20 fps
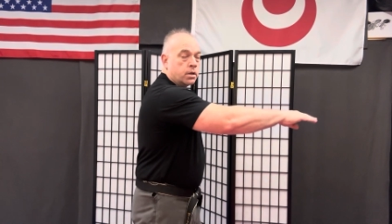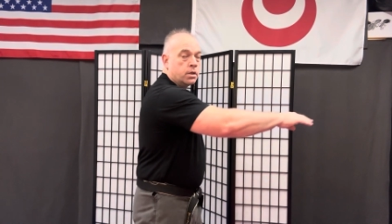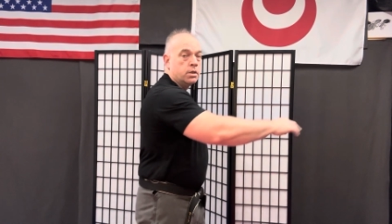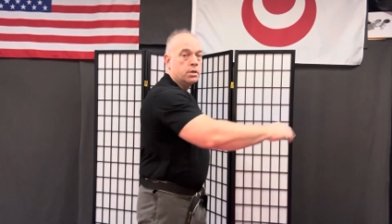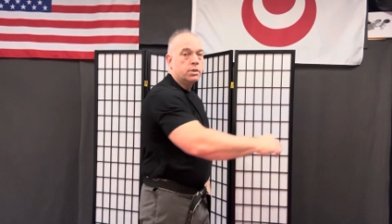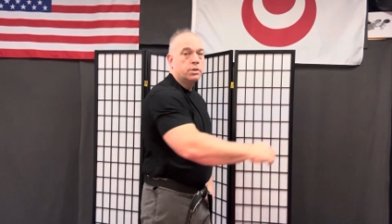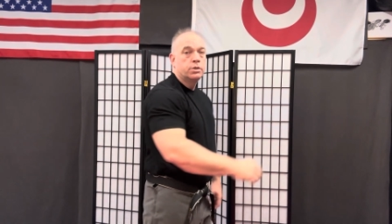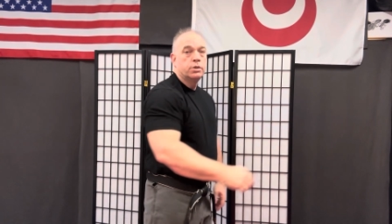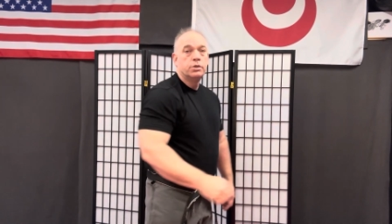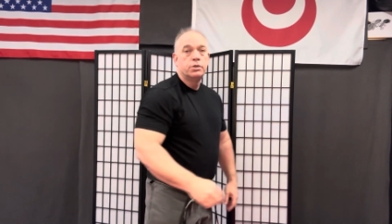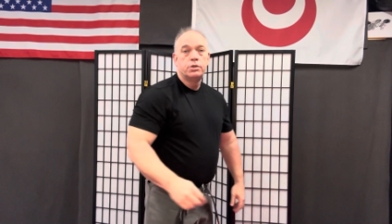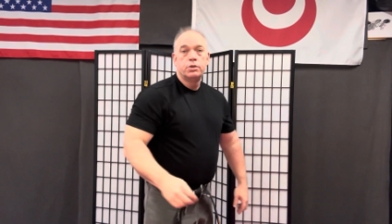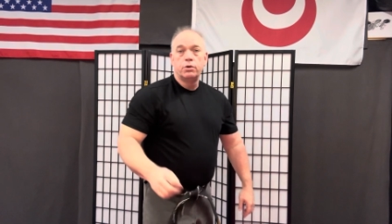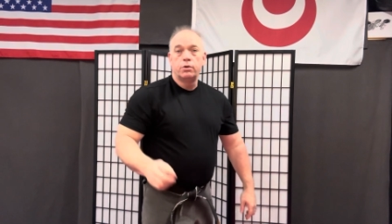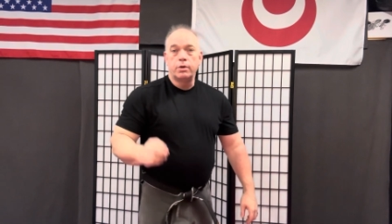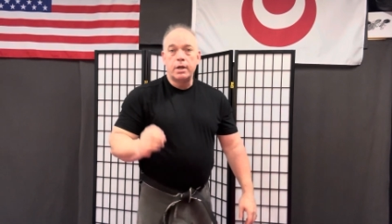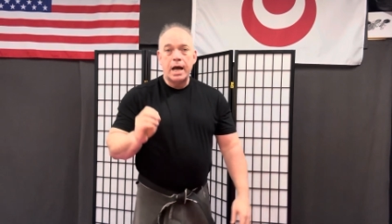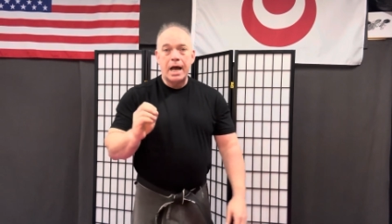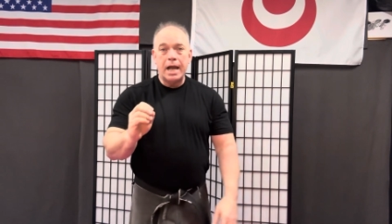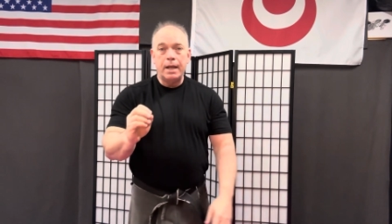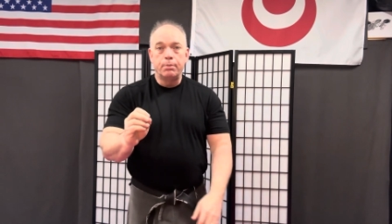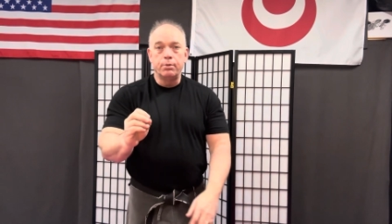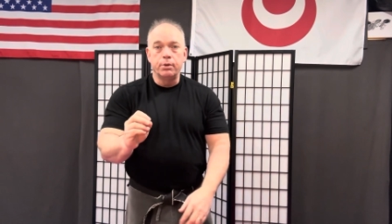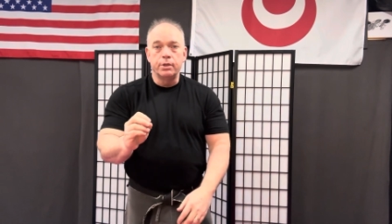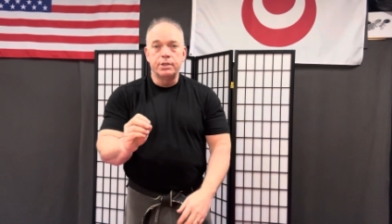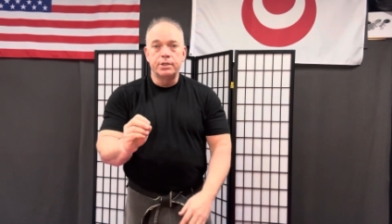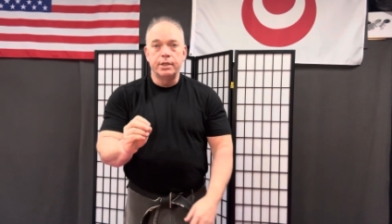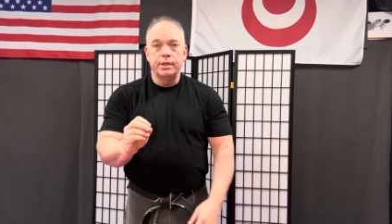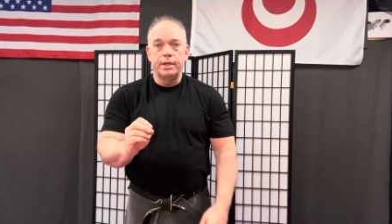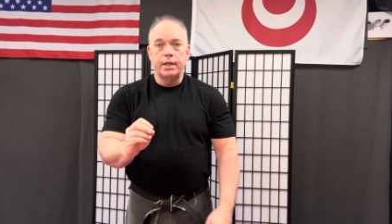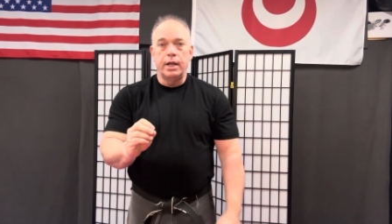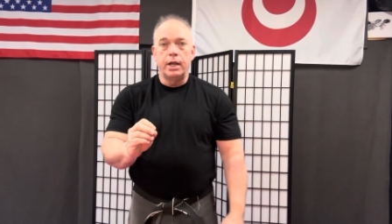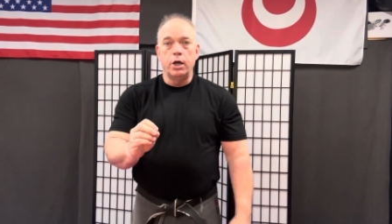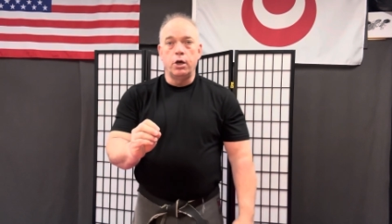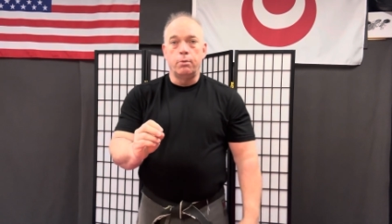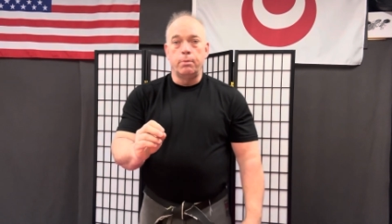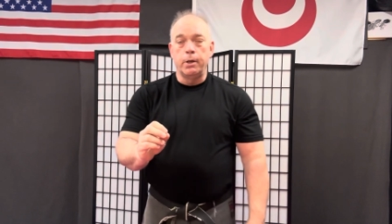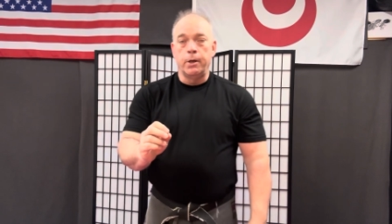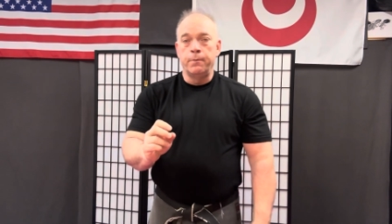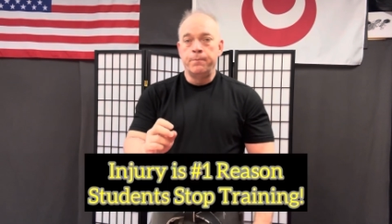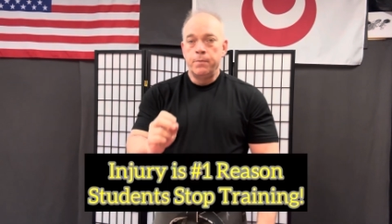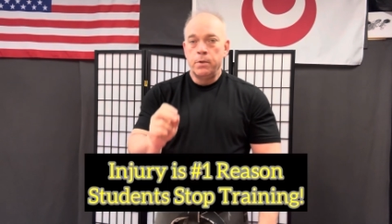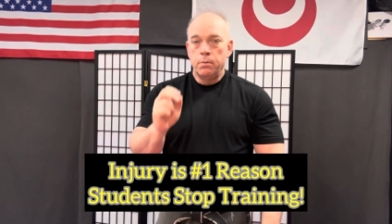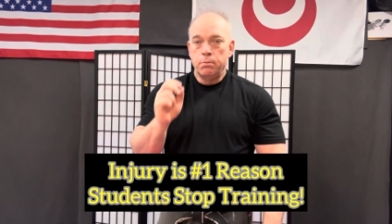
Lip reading: so that you don't hyperextend that elbow.